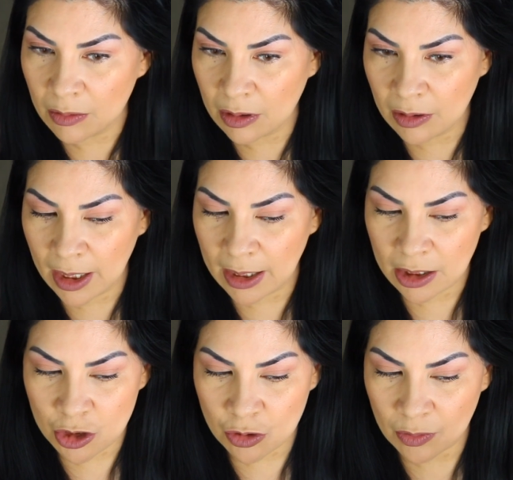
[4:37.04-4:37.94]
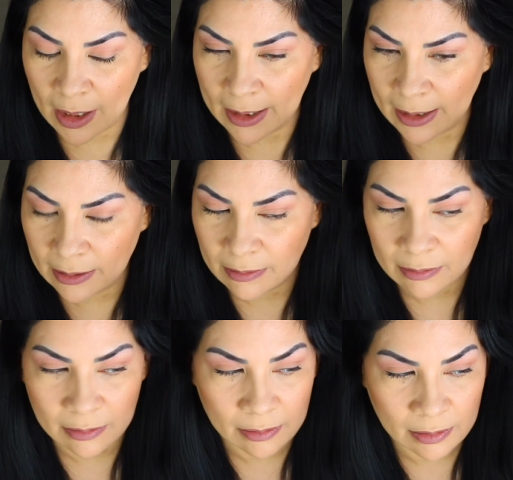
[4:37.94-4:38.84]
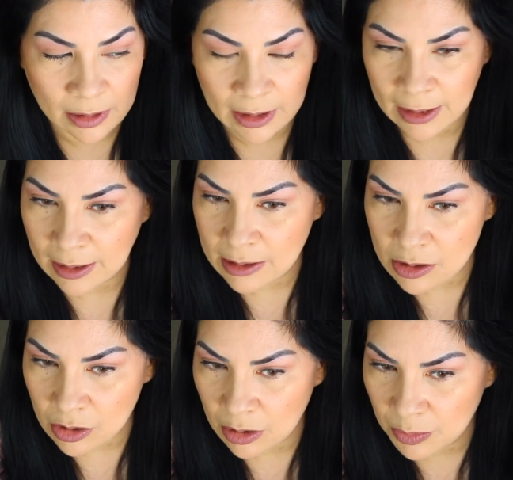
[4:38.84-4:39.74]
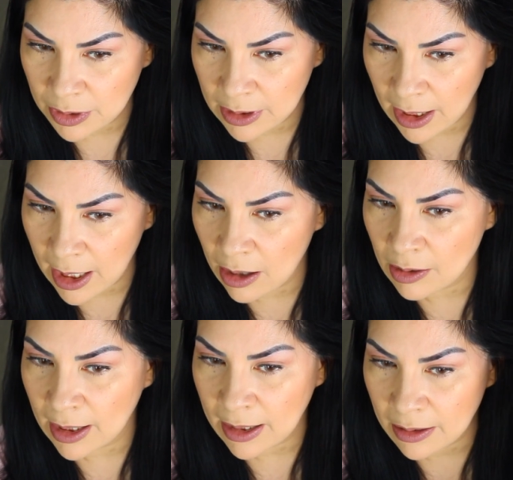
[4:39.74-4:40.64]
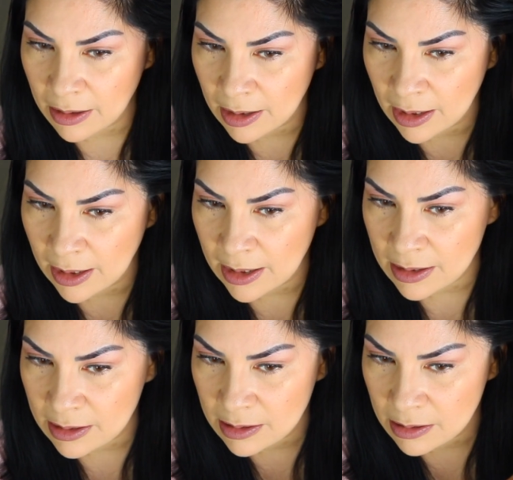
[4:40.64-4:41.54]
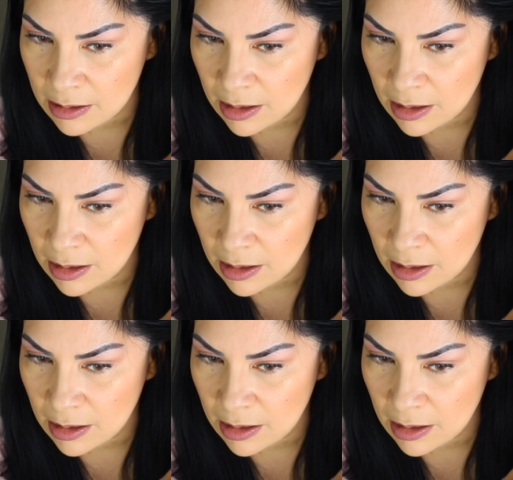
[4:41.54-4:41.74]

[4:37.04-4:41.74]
go ahead and try it. Okay, so you put the hair like this